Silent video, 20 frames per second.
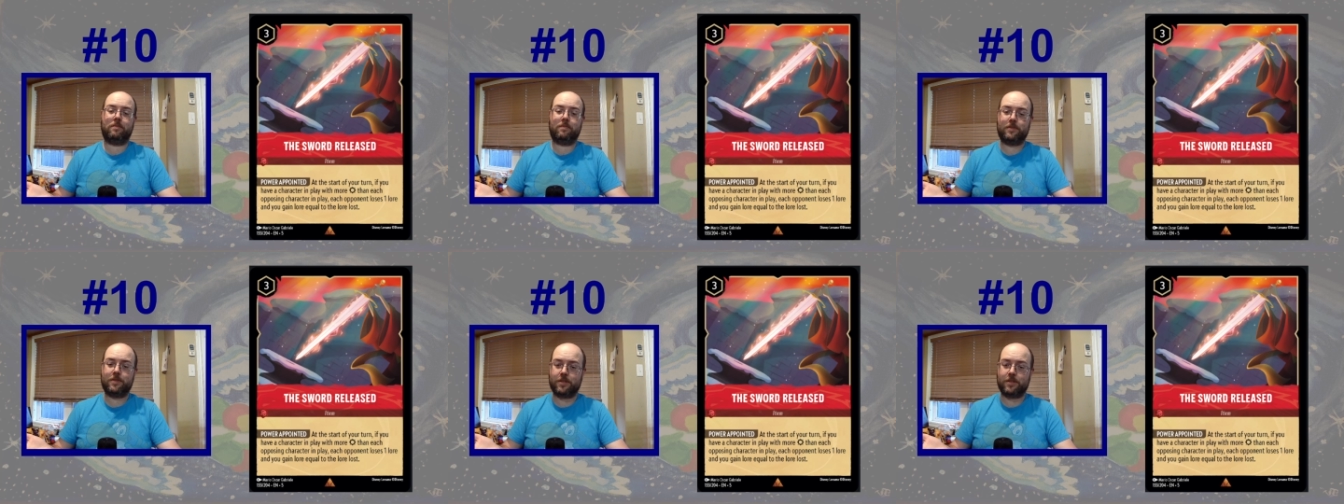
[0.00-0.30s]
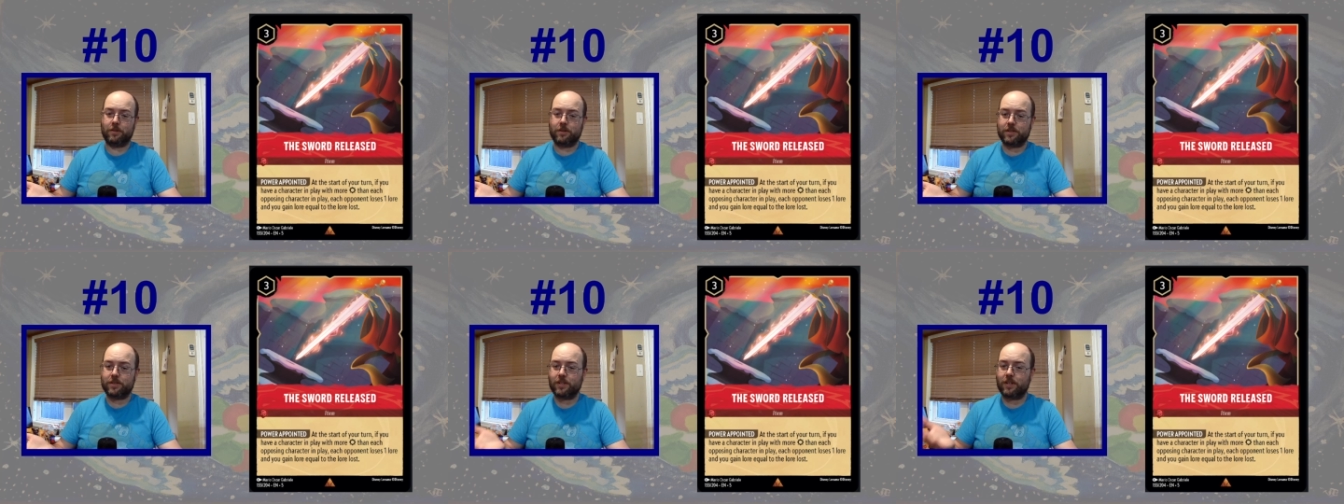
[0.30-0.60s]

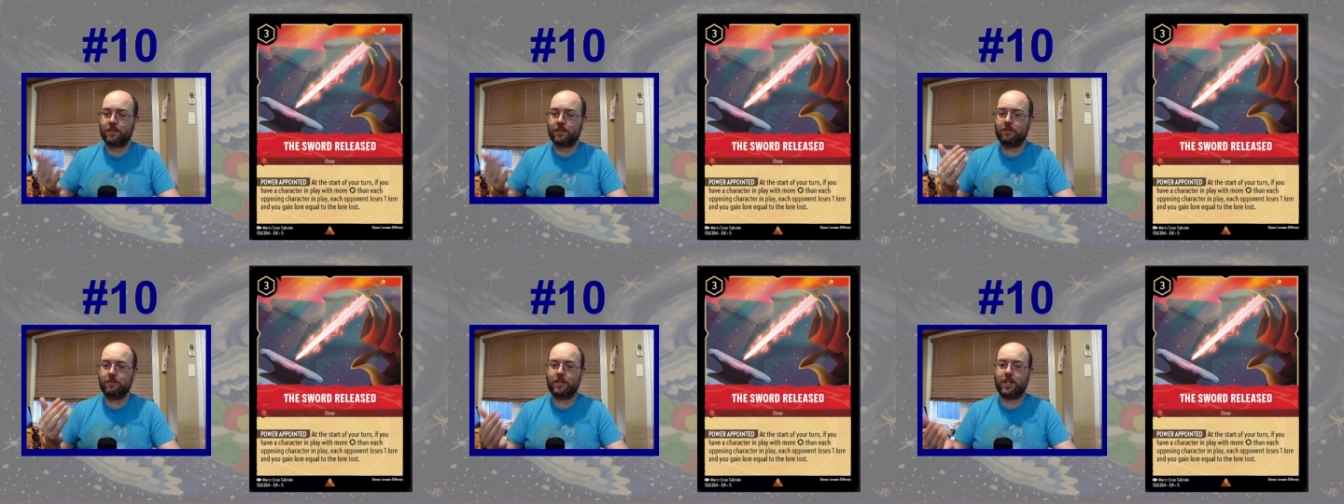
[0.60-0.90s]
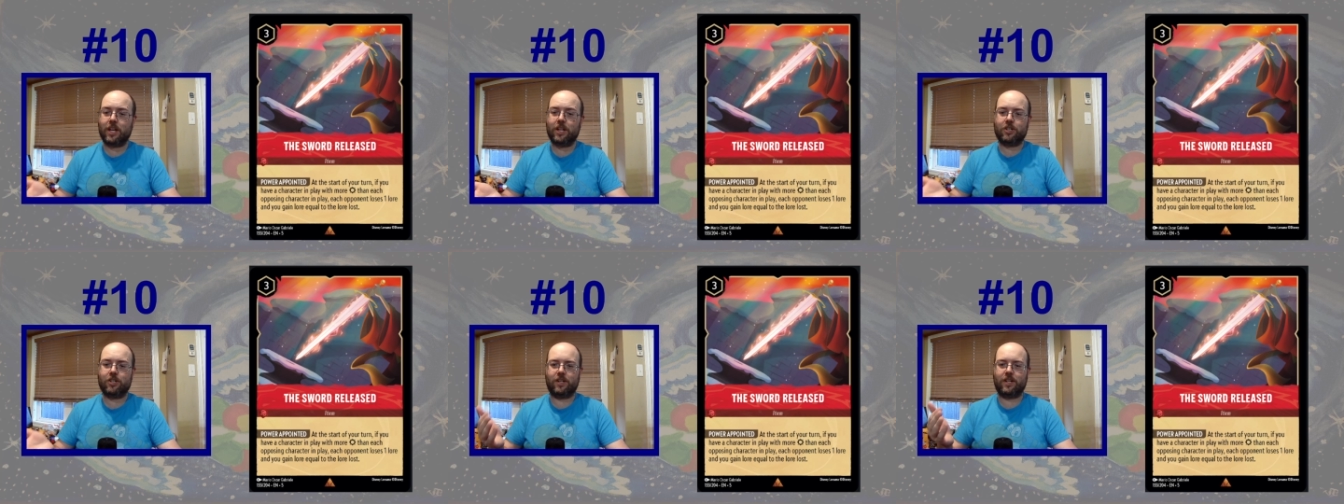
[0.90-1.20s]
So it's not a
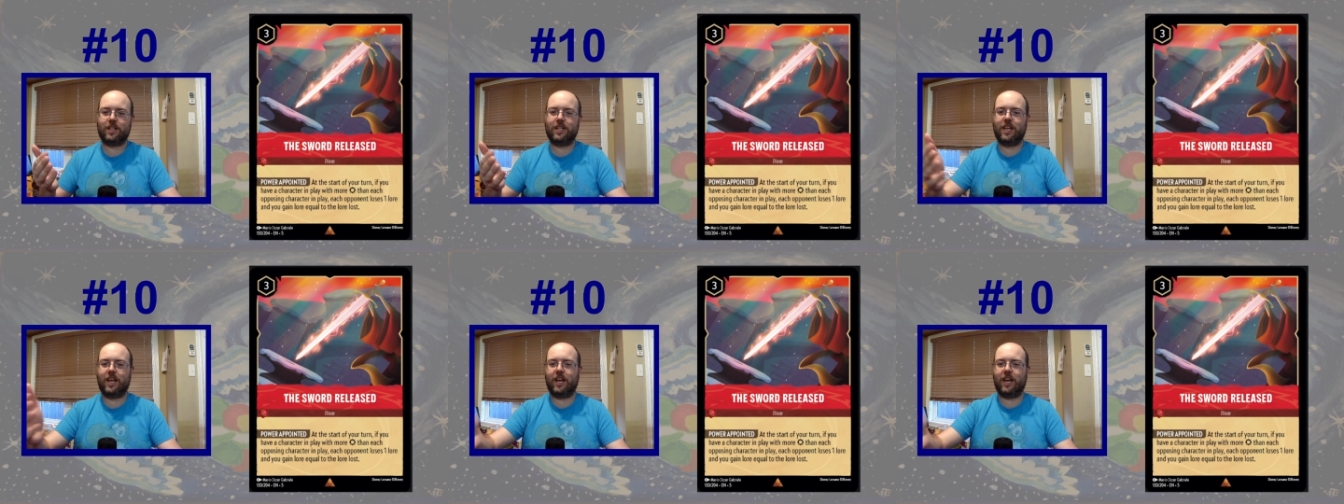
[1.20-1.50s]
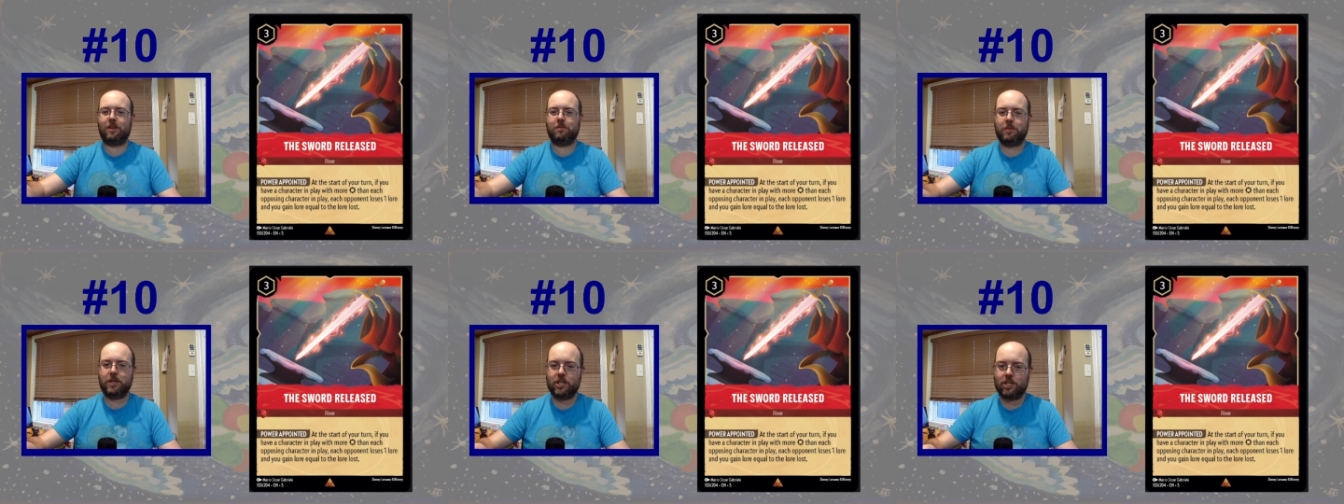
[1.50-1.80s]
location, it
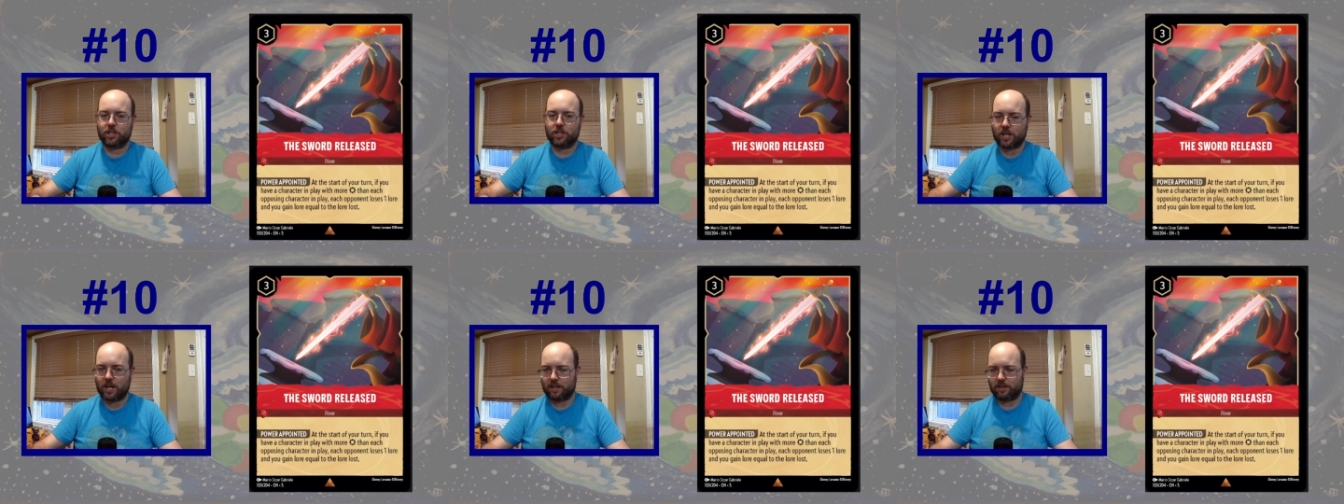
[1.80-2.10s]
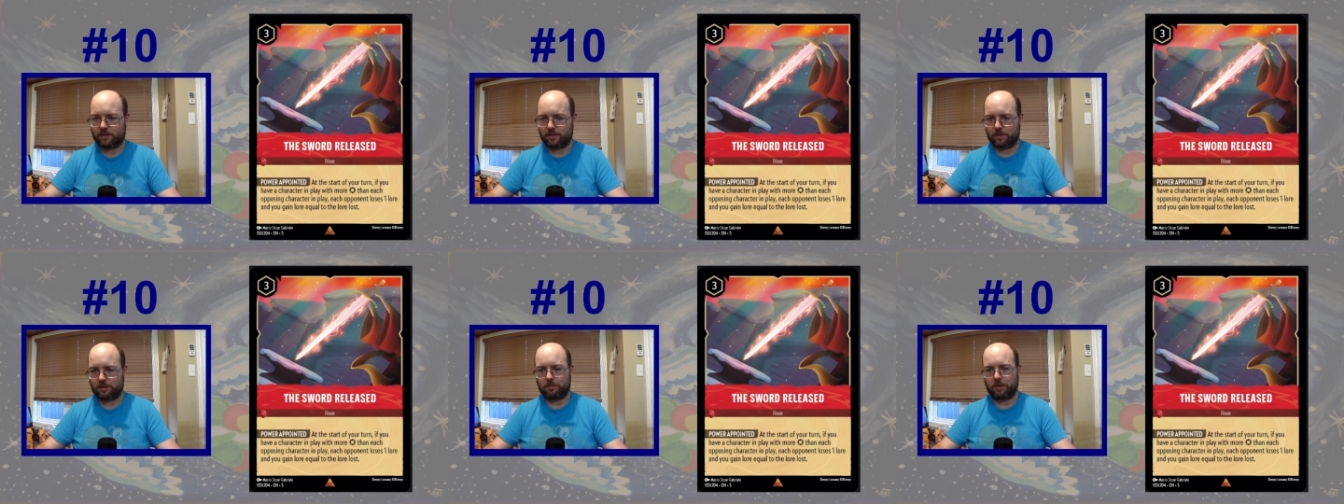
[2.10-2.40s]
can't be
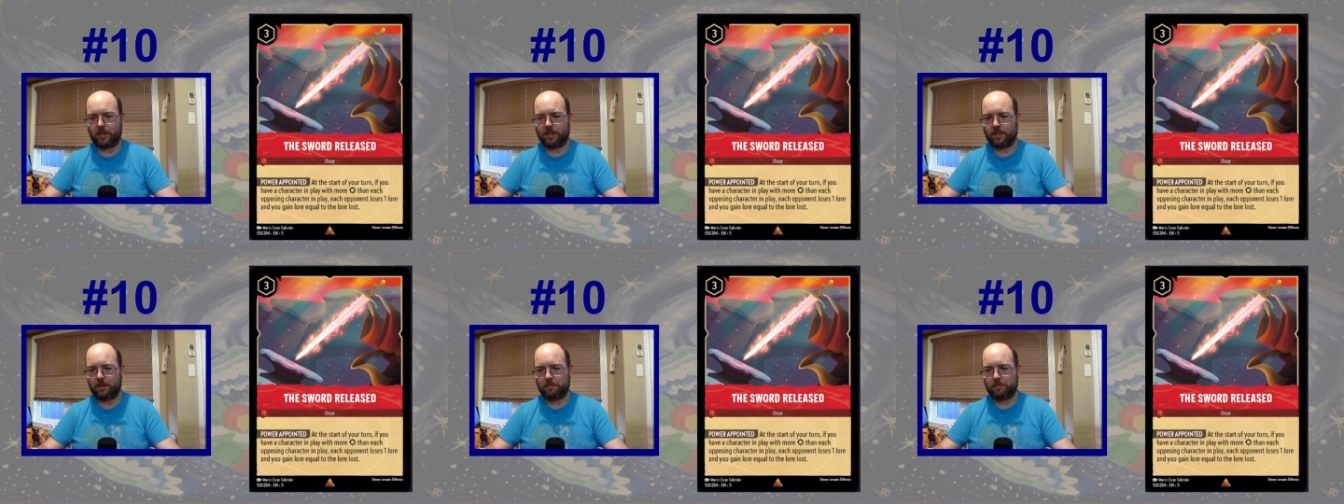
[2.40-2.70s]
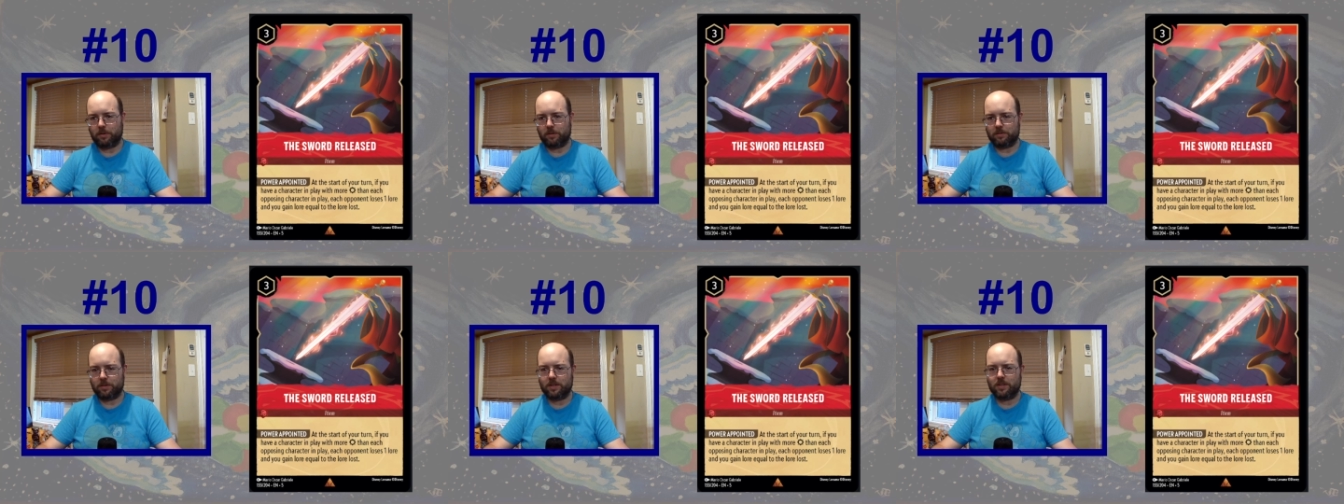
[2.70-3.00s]
challenged by the
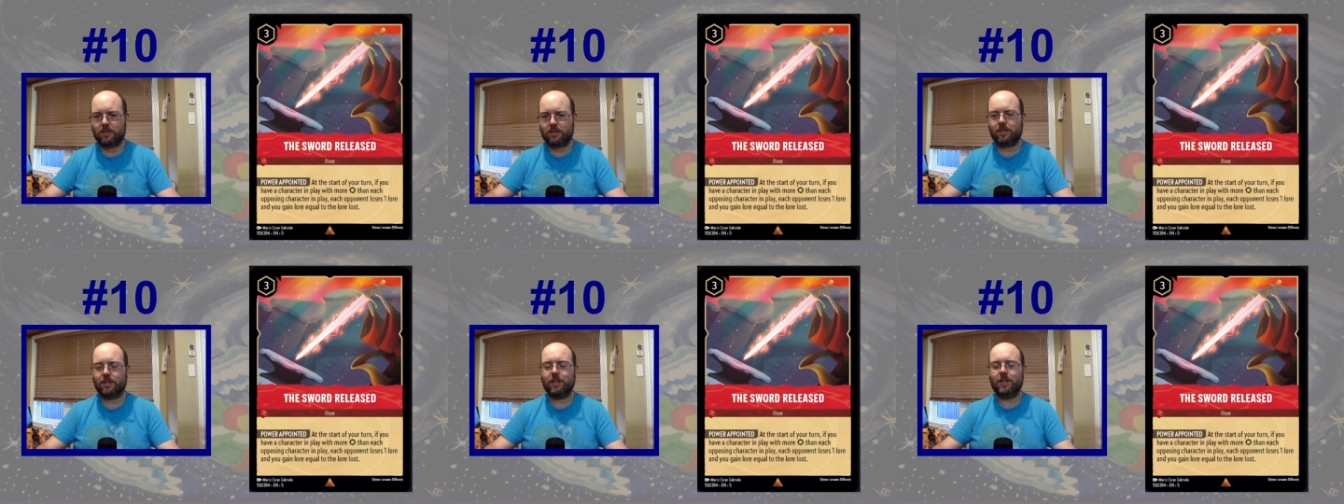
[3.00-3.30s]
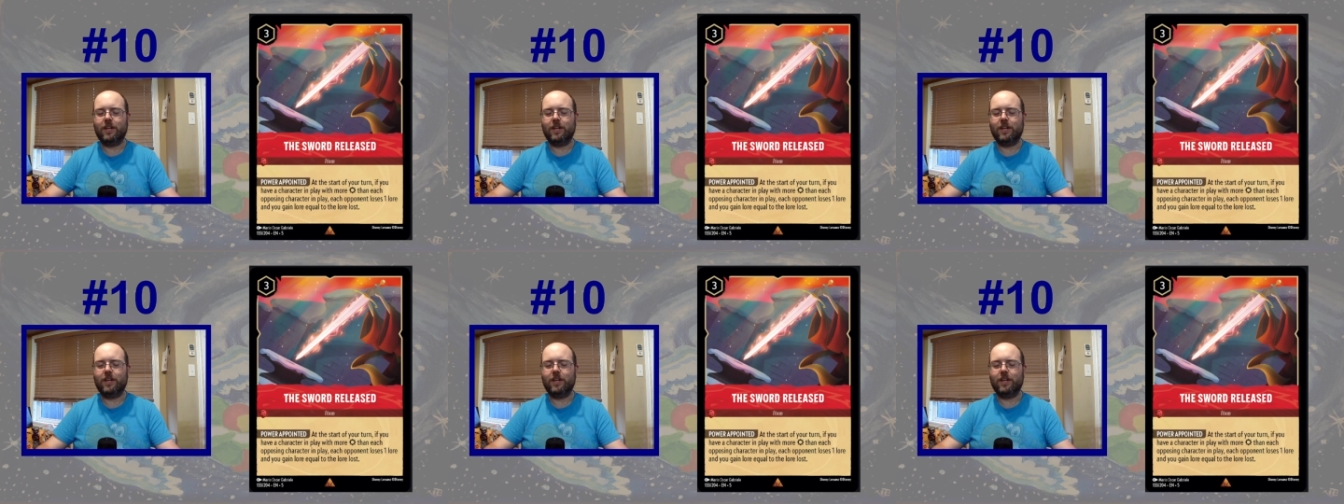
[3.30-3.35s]
opponent.